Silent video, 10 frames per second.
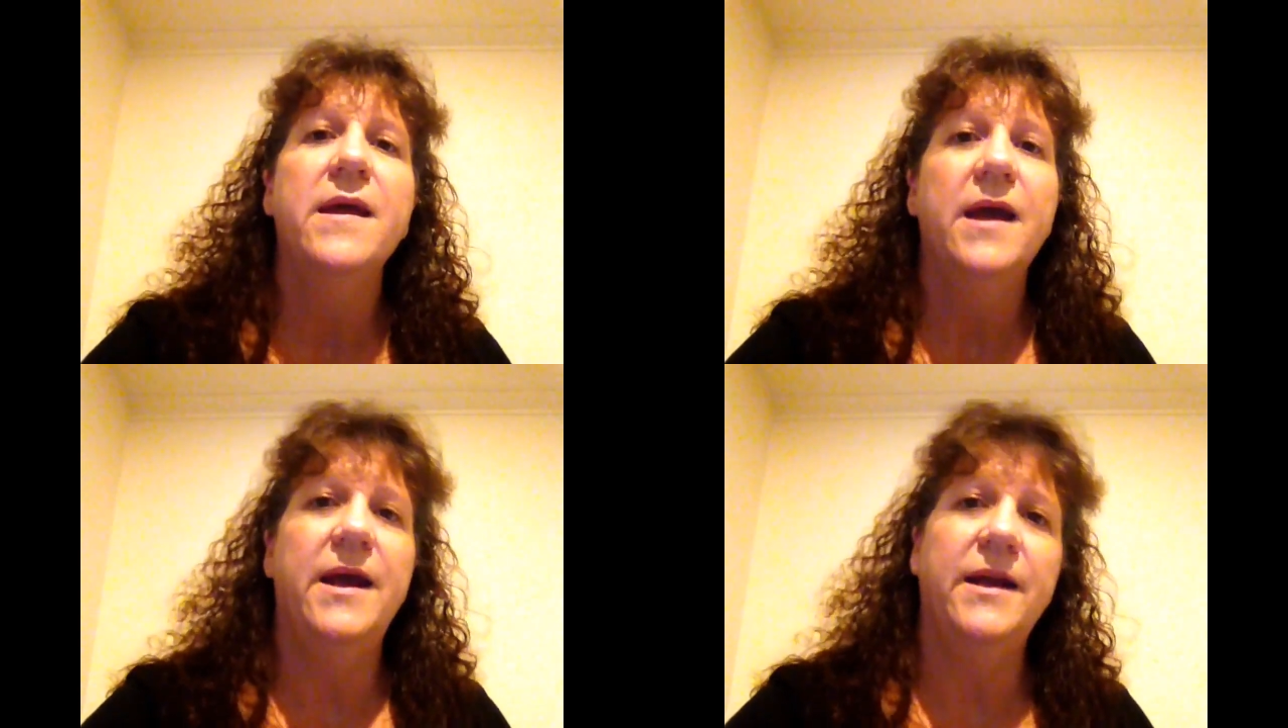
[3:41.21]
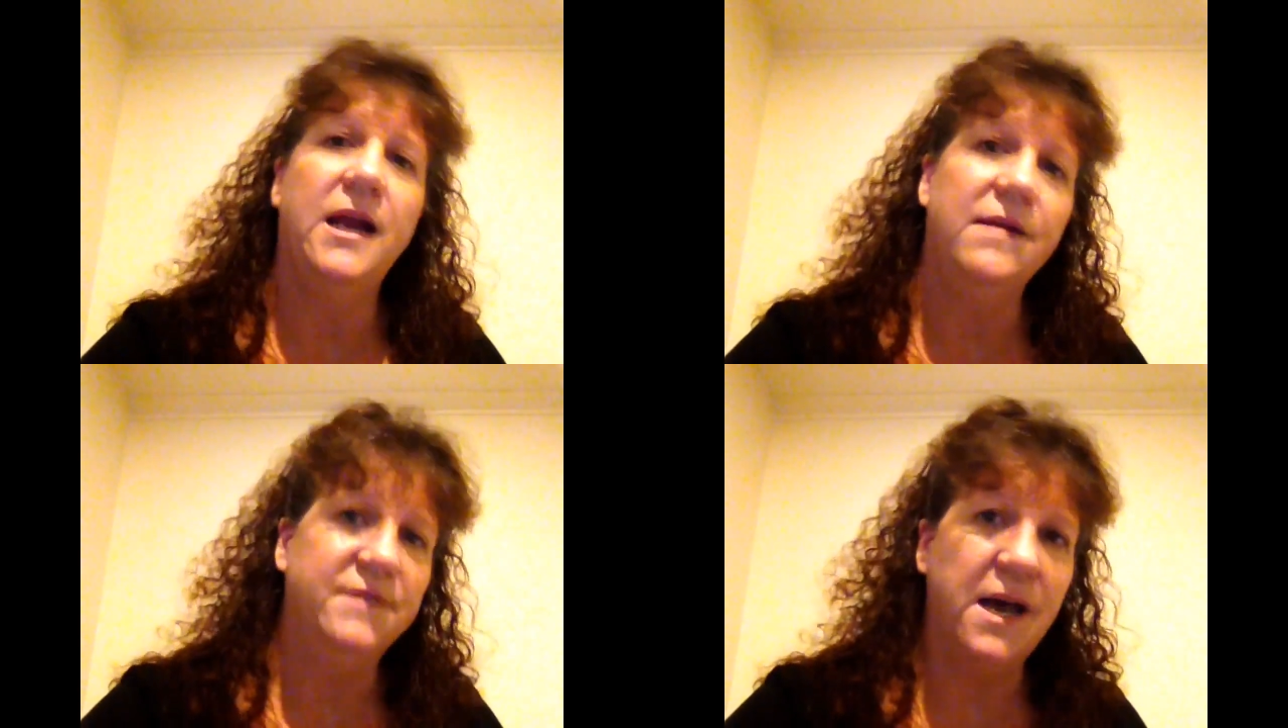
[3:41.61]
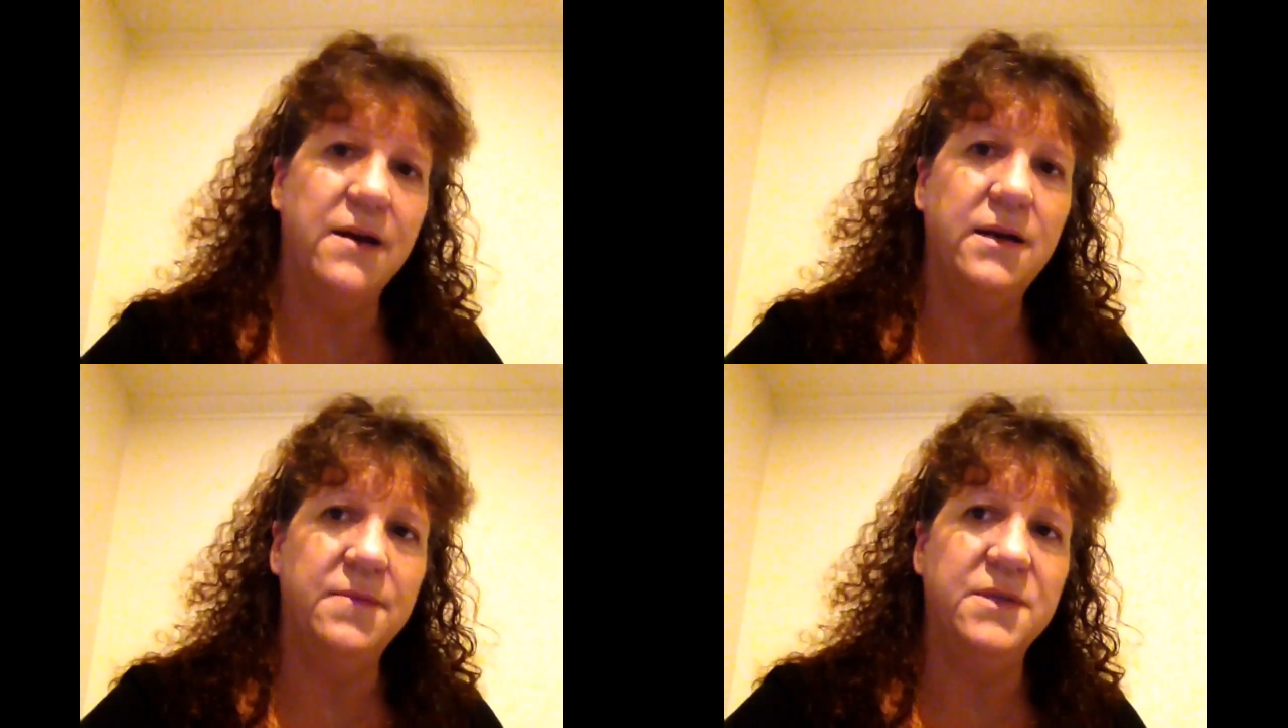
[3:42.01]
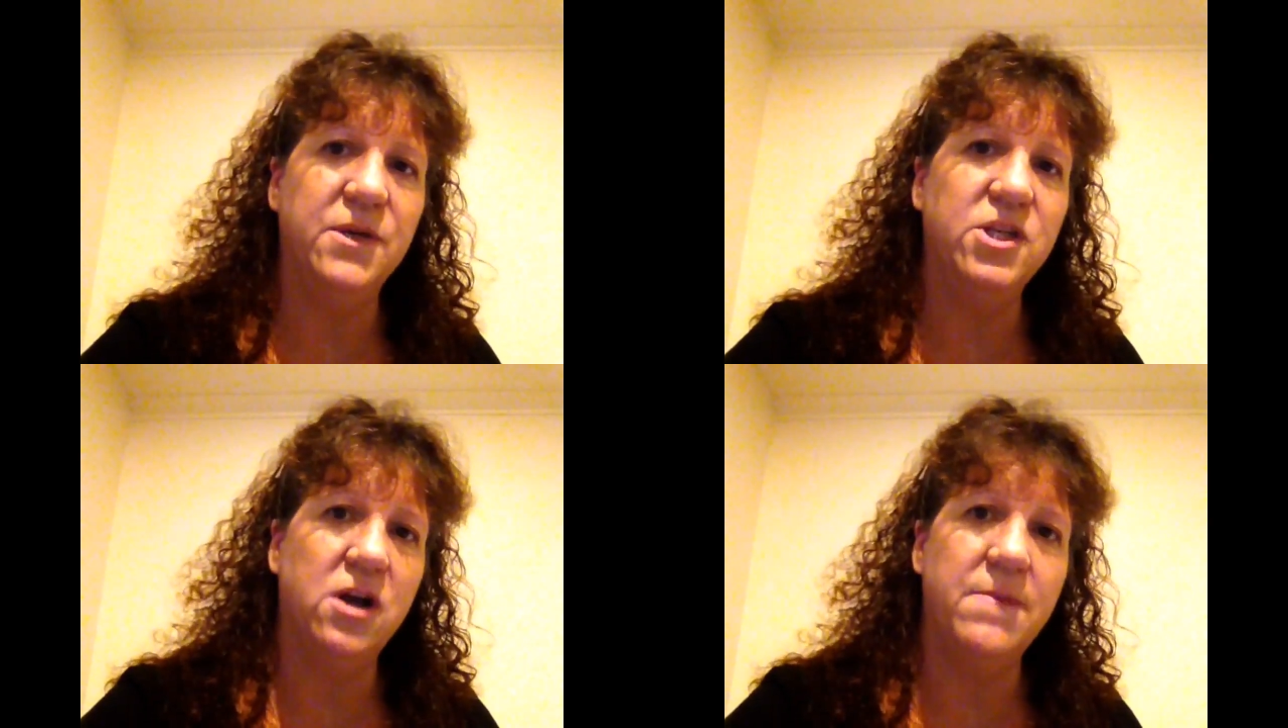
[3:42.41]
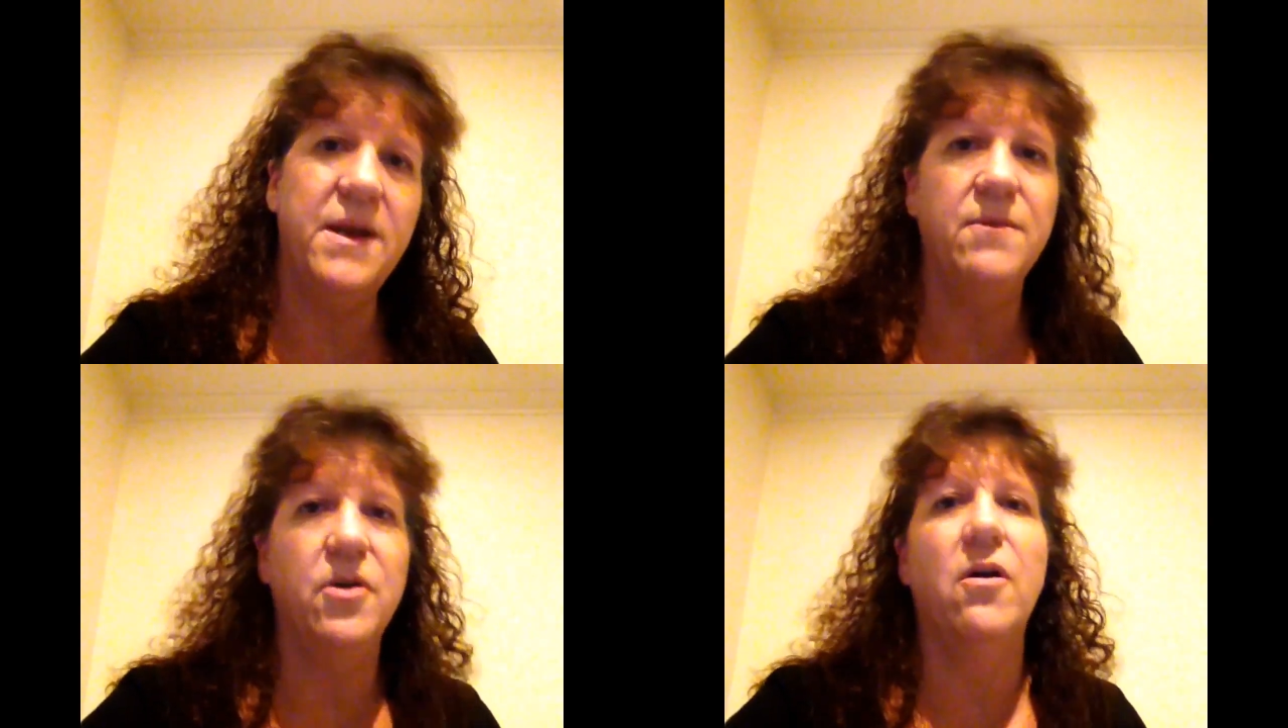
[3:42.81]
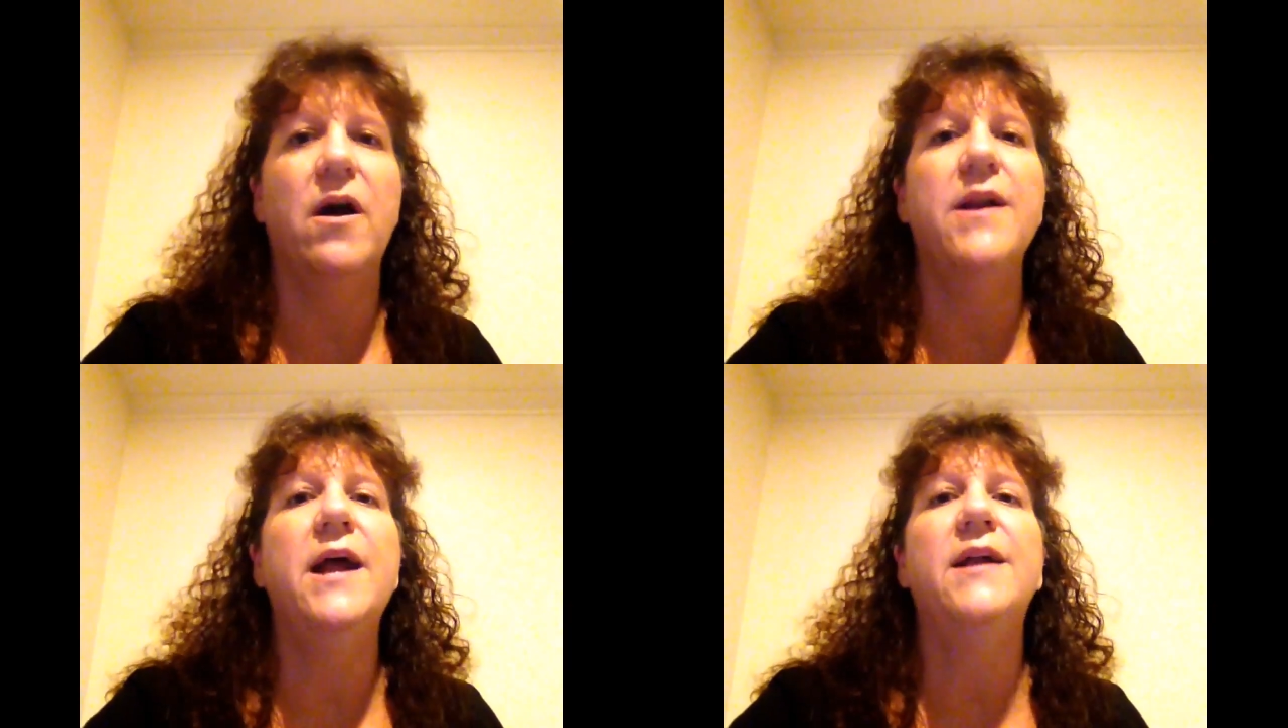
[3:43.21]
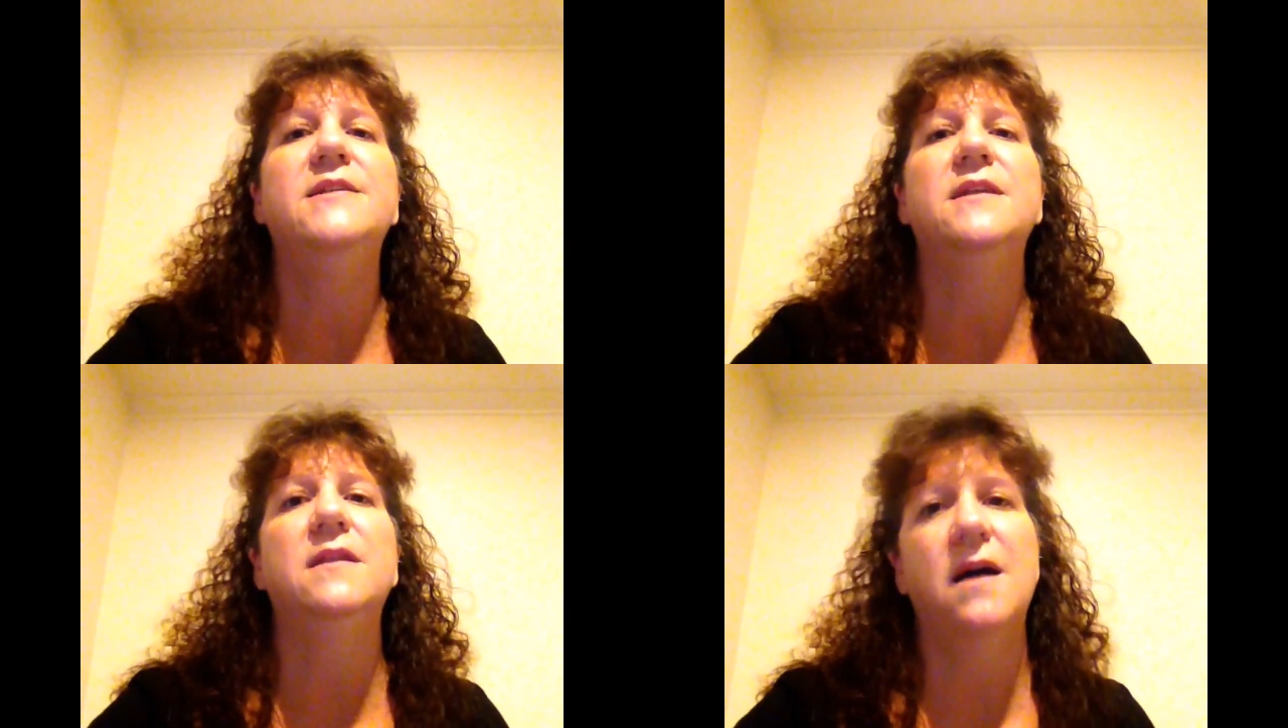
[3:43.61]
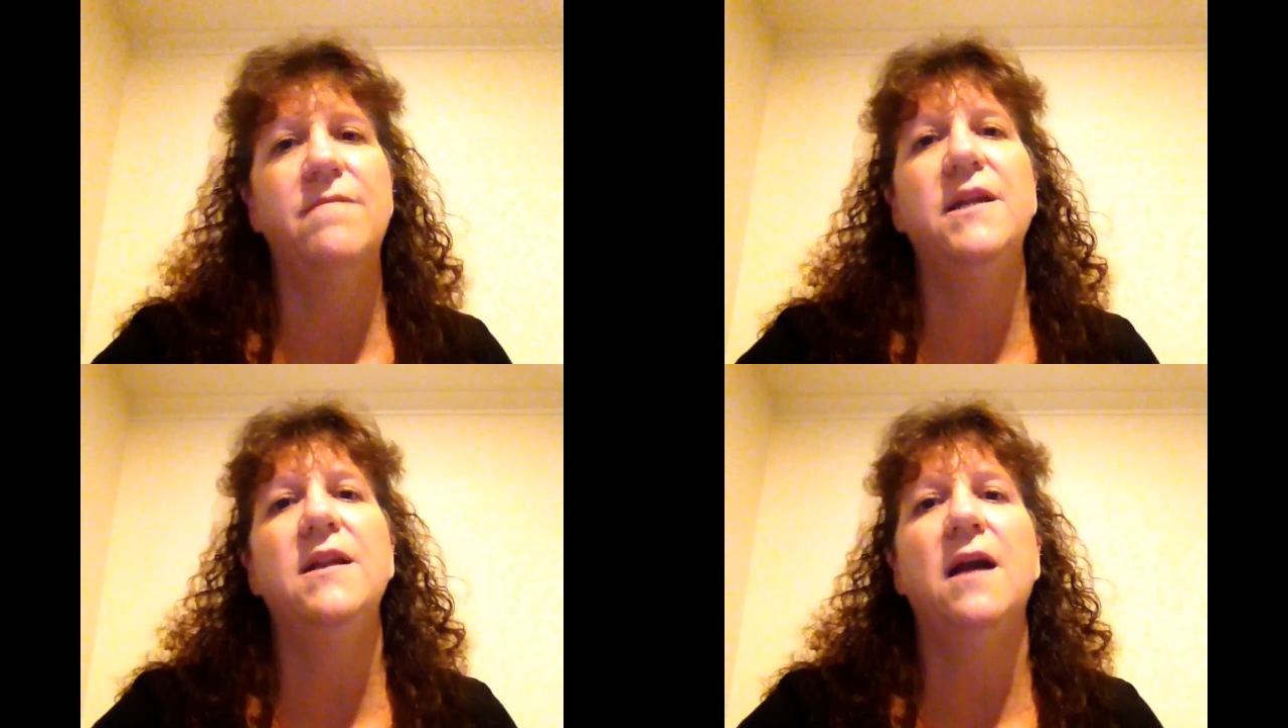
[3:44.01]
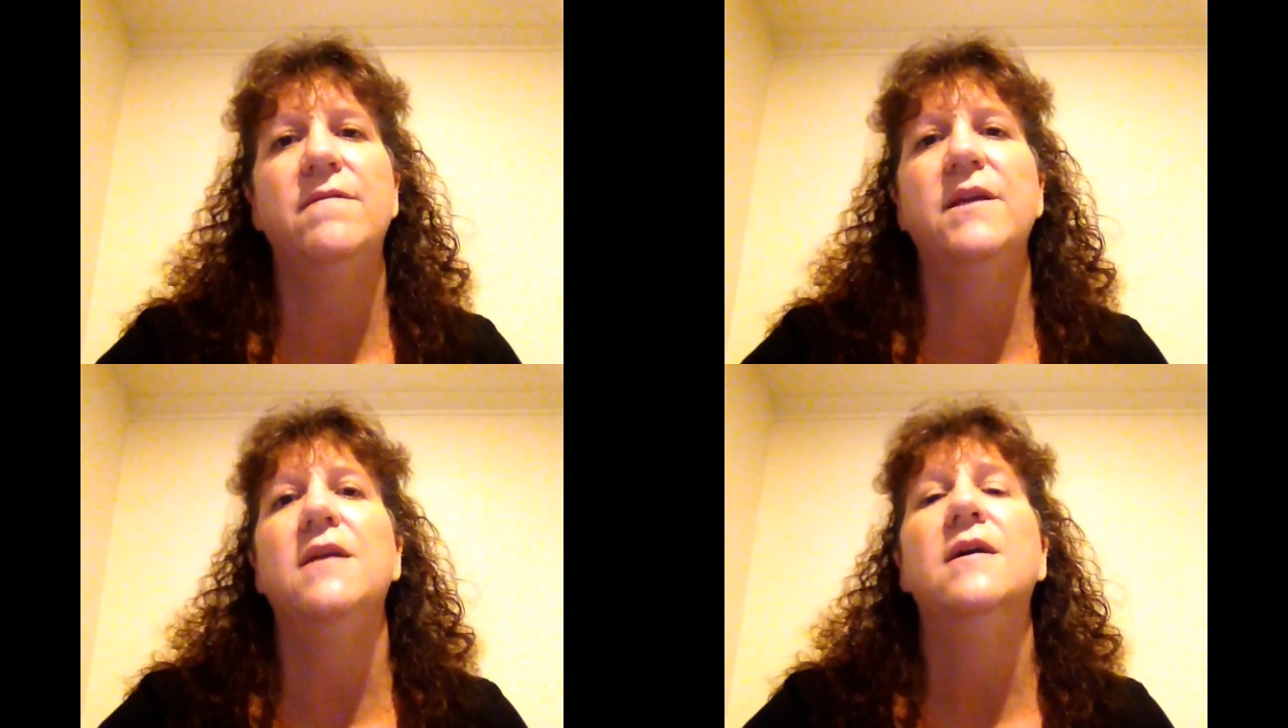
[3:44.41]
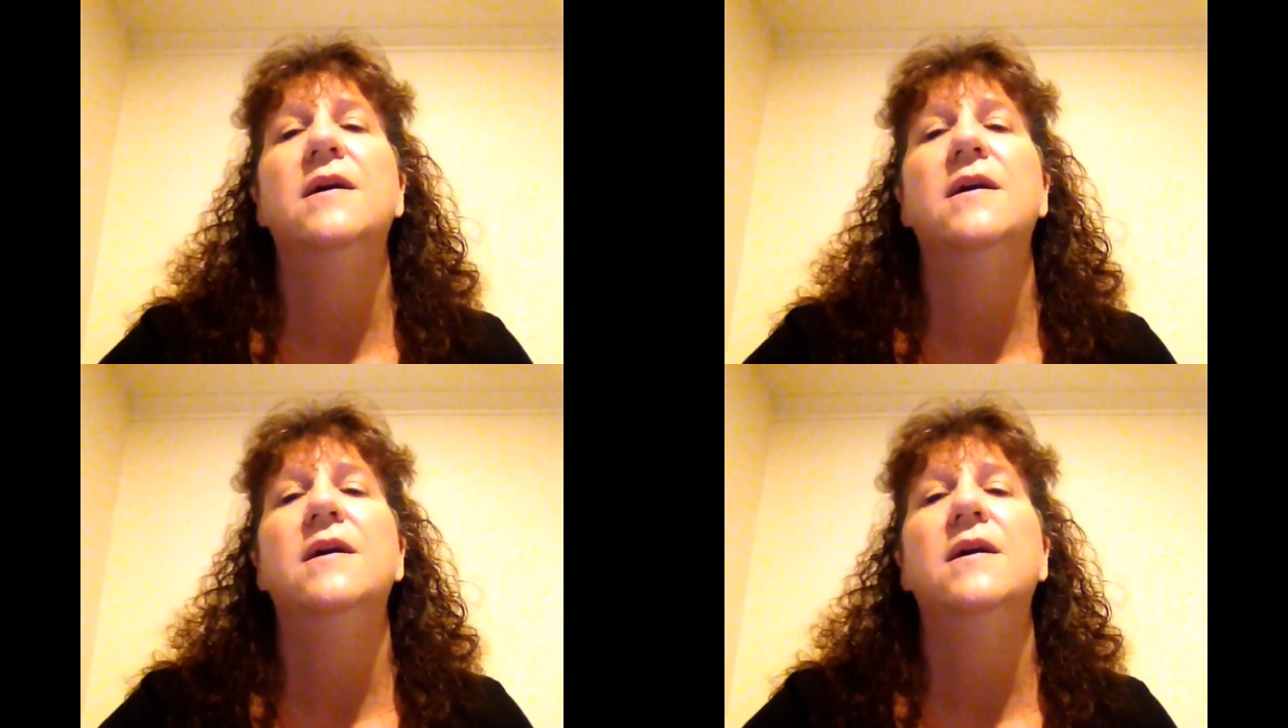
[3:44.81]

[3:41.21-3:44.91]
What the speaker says: and he lives out at Ipswich, and I met him online, and he's a lovely, lovely